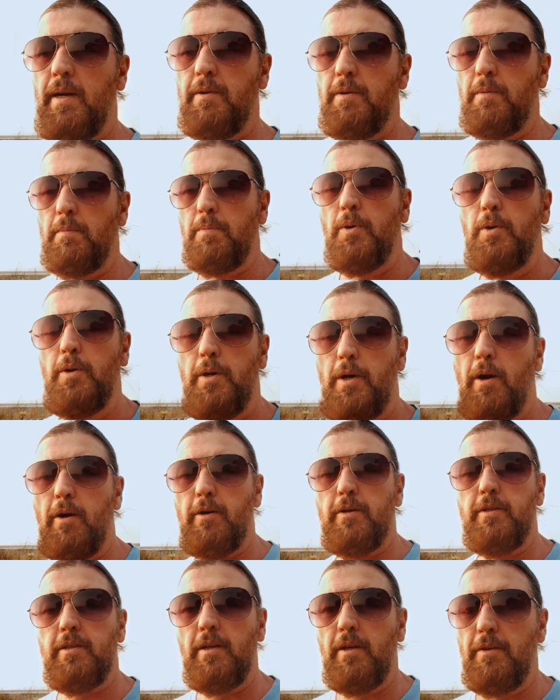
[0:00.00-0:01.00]
how to put
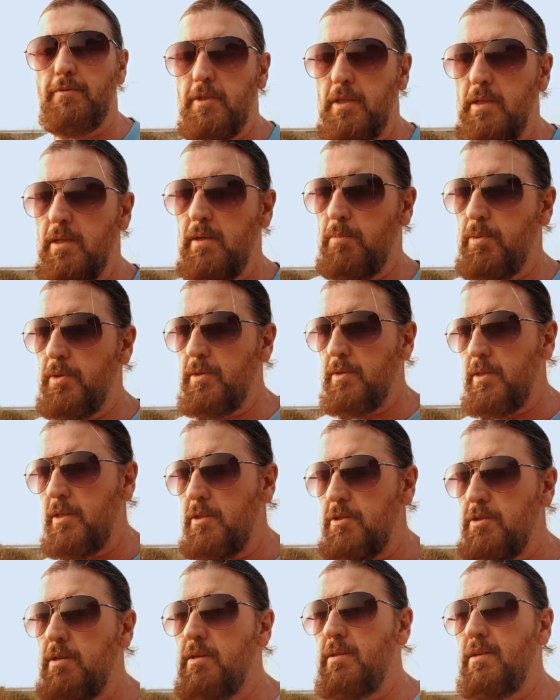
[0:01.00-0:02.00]
ourselves into
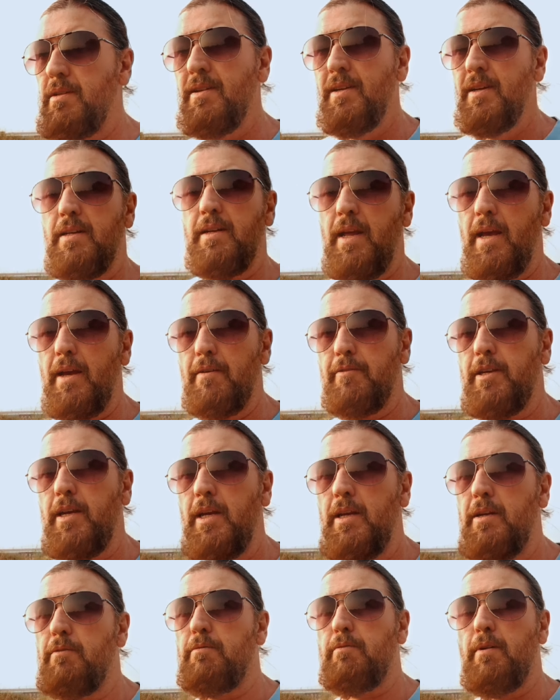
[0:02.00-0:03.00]
position to
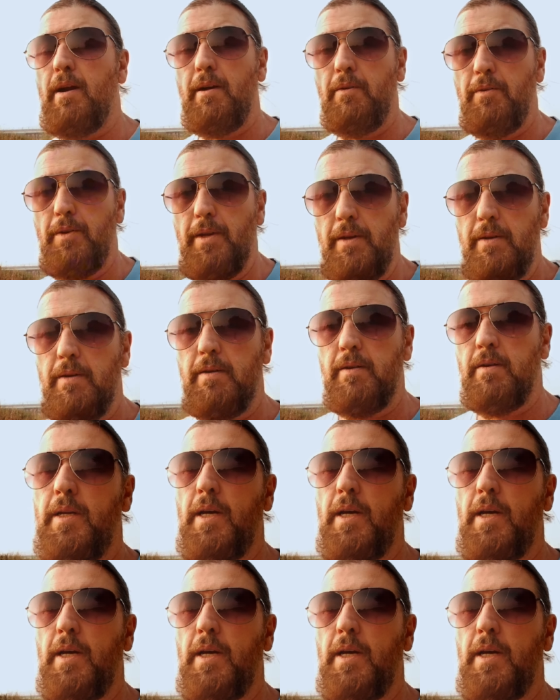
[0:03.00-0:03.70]
navigate around it,